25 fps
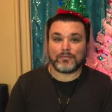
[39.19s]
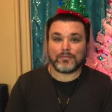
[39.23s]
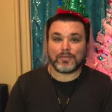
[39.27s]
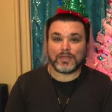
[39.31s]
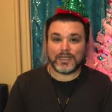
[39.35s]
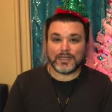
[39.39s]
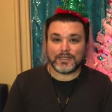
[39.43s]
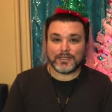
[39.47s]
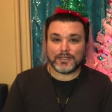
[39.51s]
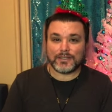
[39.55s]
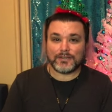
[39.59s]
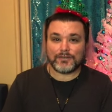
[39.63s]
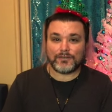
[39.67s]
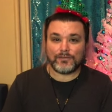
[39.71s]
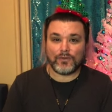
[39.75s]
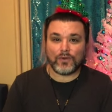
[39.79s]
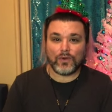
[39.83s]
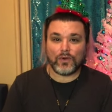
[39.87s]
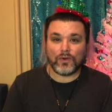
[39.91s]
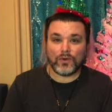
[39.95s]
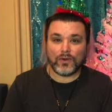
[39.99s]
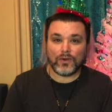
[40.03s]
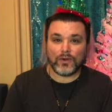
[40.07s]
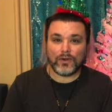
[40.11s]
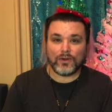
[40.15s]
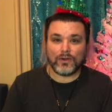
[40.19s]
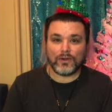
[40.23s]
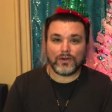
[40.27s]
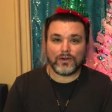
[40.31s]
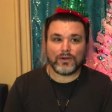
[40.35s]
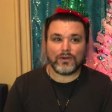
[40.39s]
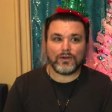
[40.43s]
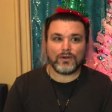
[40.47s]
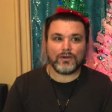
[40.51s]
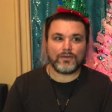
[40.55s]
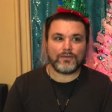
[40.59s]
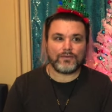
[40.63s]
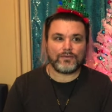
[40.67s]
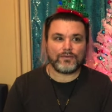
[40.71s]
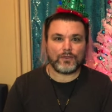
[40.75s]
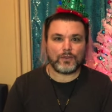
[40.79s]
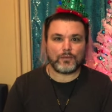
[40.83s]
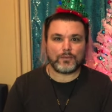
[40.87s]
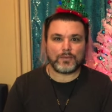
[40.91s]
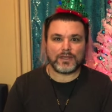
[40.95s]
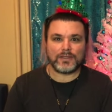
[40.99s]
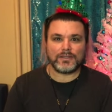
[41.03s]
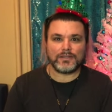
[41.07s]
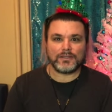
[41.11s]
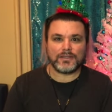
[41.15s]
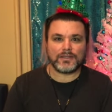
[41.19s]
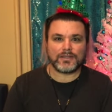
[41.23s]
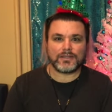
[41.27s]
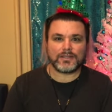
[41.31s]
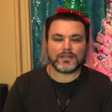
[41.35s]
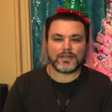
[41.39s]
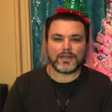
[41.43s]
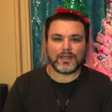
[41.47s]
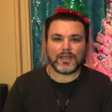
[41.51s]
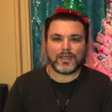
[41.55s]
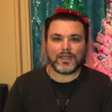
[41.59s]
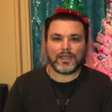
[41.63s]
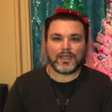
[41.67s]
Plus for a few months,